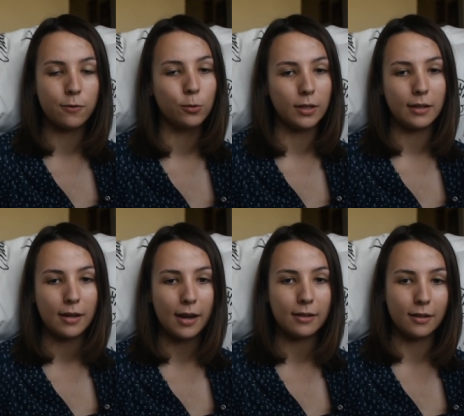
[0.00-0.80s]
folding
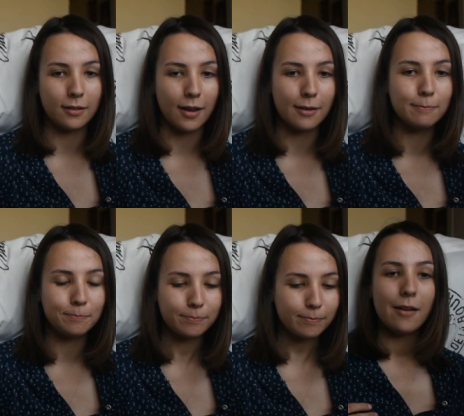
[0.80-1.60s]
cane instead.
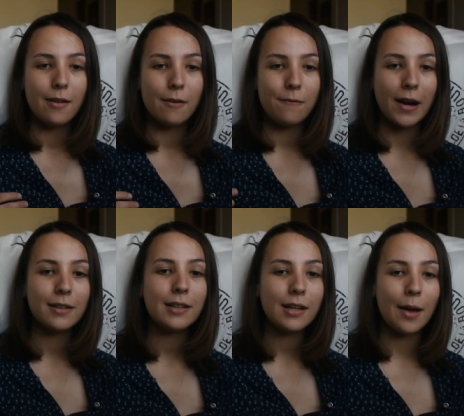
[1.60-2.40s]

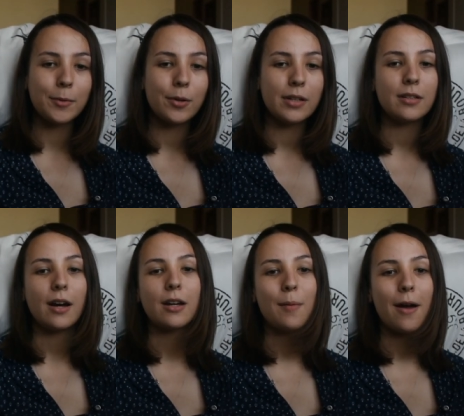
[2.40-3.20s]
Finally, I'm going to
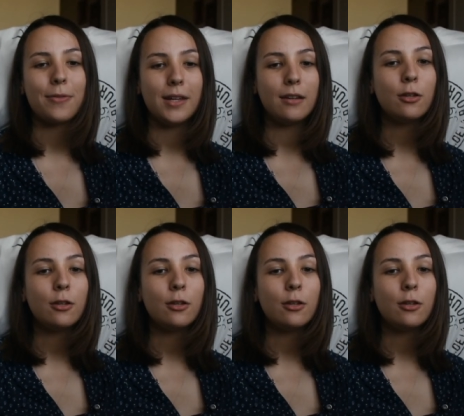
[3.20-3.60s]
talk about the